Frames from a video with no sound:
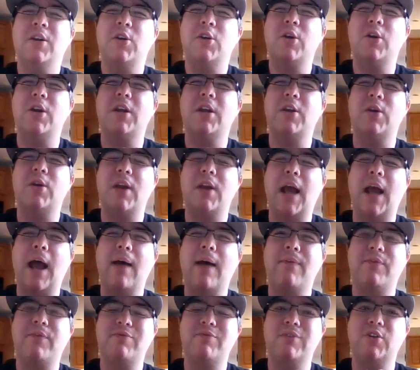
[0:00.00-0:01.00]
You can
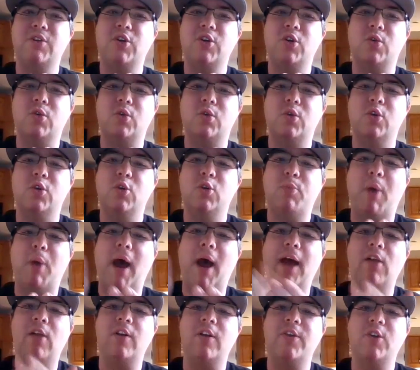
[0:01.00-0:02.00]
have your crew
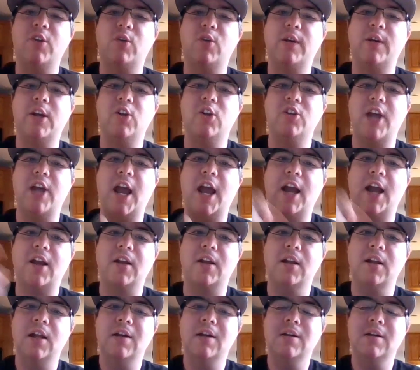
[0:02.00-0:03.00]
pilot the
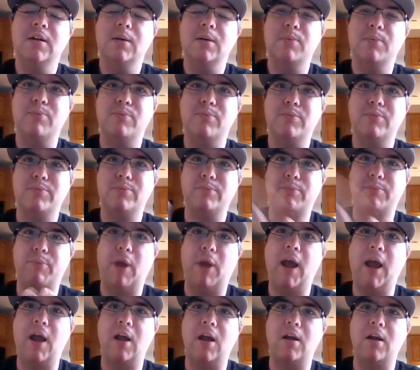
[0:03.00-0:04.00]
Railjack,
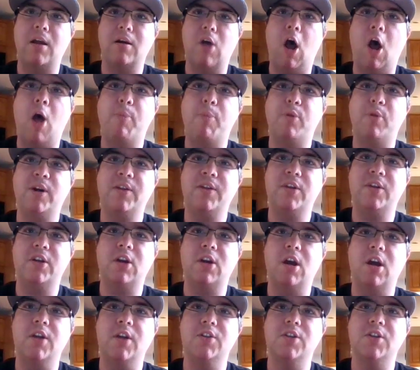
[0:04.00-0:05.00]
operate the
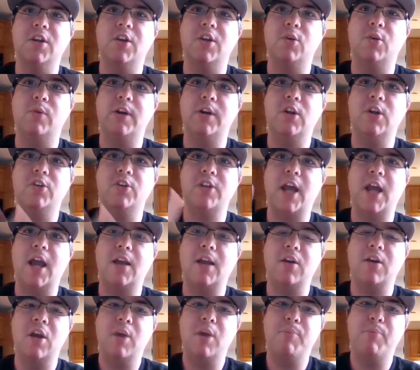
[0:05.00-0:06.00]
guns on the
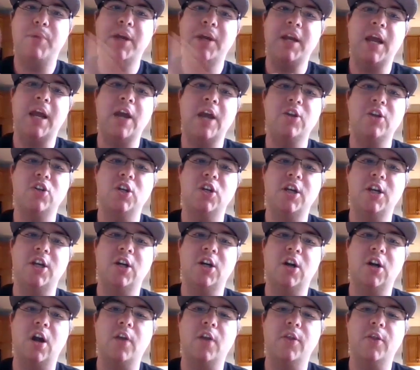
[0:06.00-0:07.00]
Railjack, be an
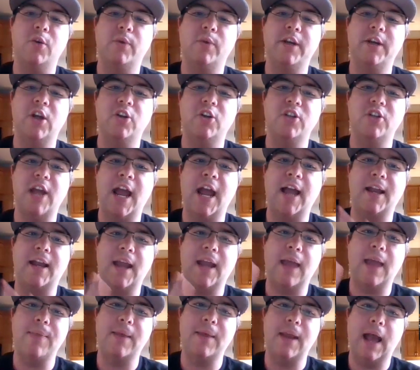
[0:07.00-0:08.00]
engineer on the Railjack,
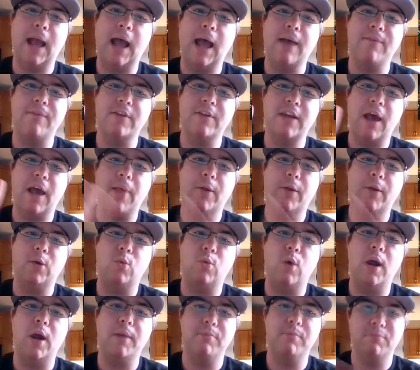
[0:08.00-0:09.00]
and then have another
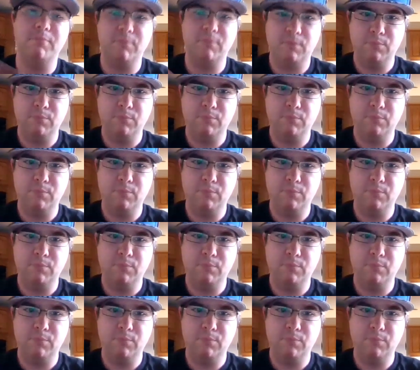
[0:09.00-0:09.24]
one